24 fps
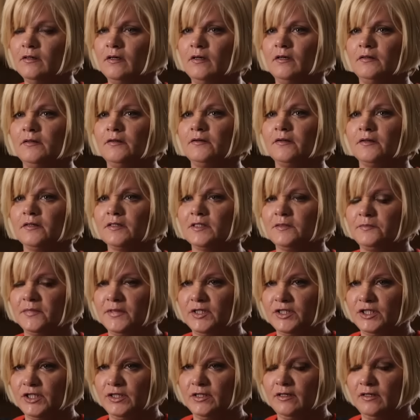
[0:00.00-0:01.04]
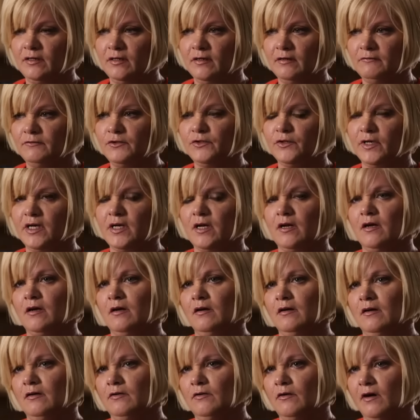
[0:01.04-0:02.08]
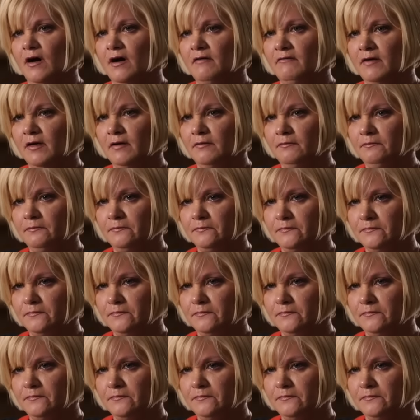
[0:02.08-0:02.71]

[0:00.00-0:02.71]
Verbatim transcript: under the suspicion of drinking and driving.